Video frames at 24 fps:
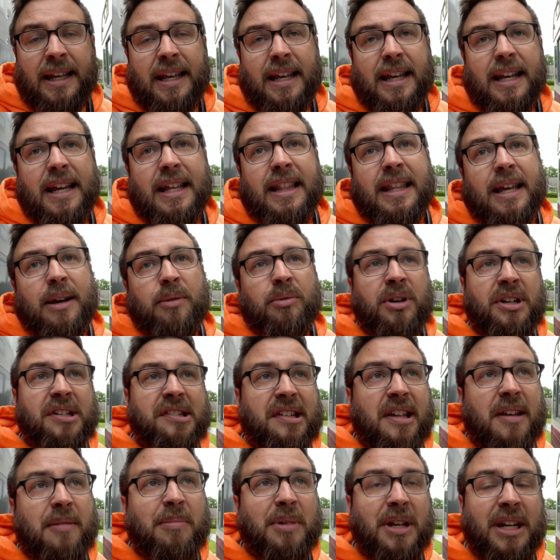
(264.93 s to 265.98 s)
and then once
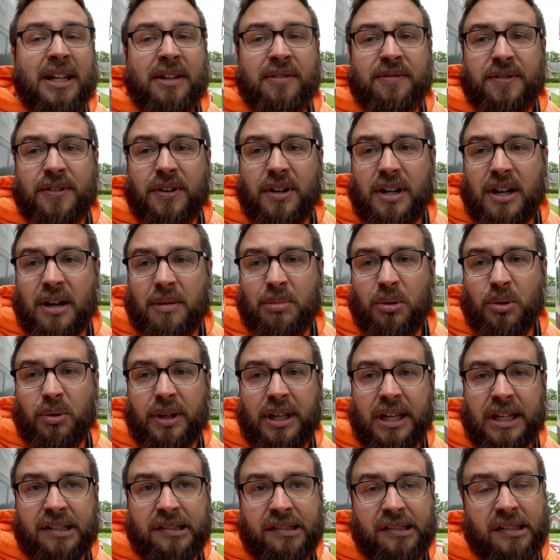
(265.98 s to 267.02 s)
they've been in for a couple
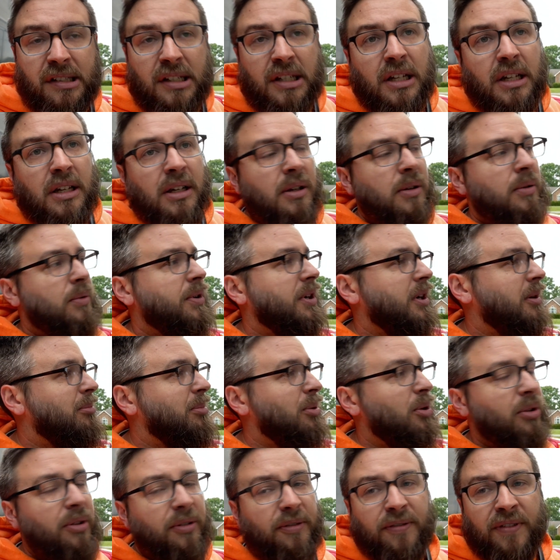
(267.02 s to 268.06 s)
weeks, we're going to
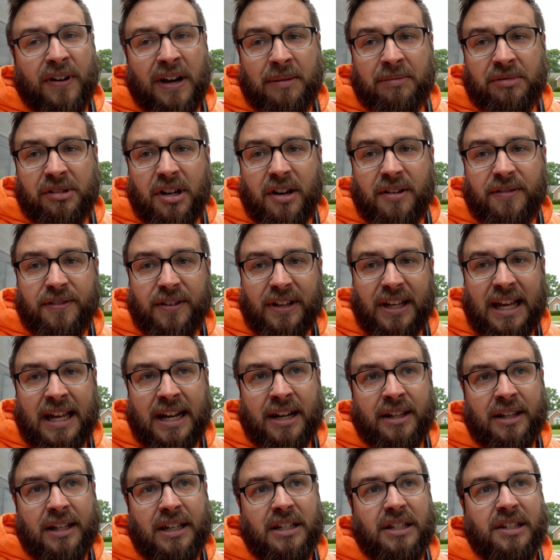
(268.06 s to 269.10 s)
pull the frames off again
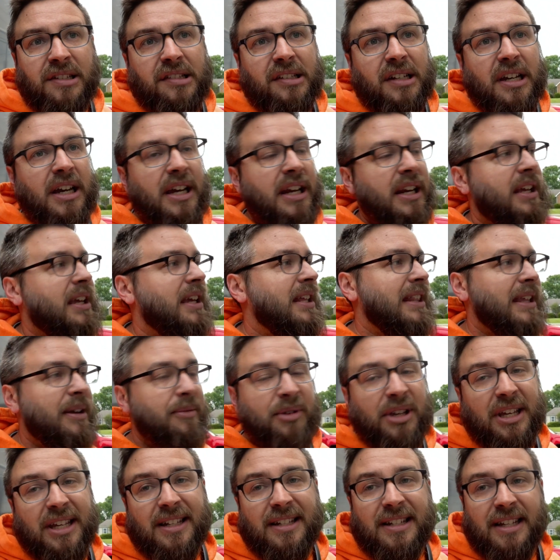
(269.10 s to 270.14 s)
on the inside, and then
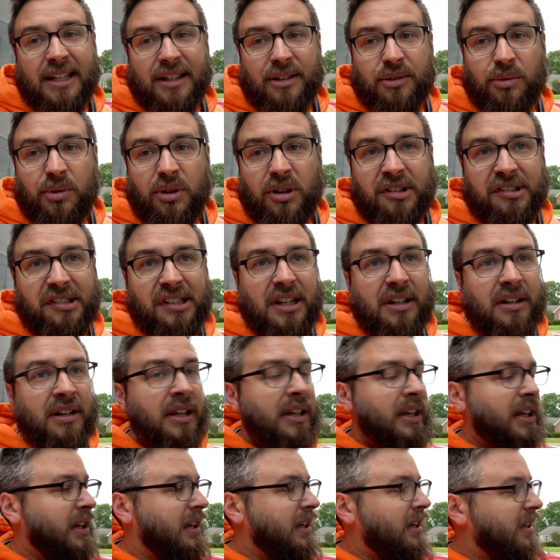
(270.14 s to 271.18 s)
we can take the walls out.
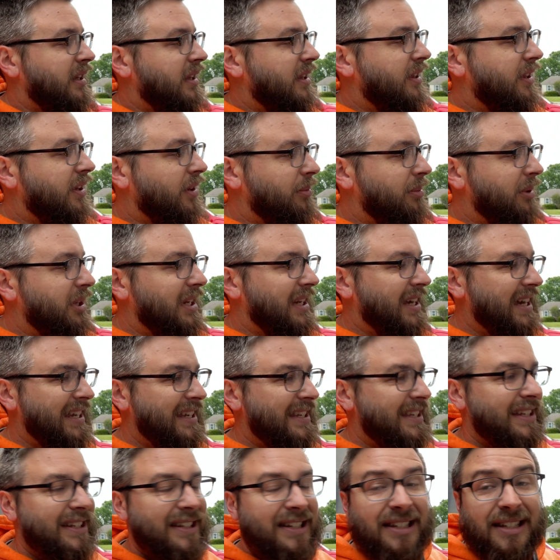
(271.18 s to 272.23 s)
They'll be
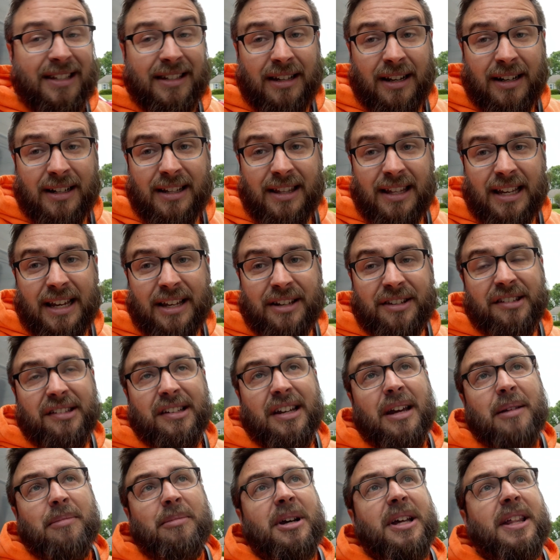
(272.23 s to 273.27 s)
nice and stuck to the
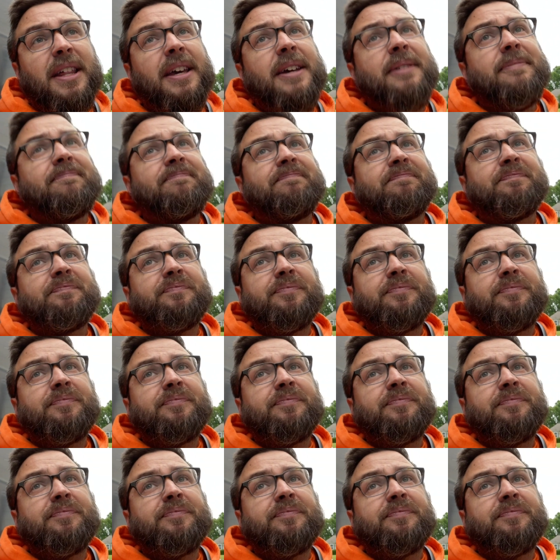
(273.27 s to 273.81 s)
outside by then.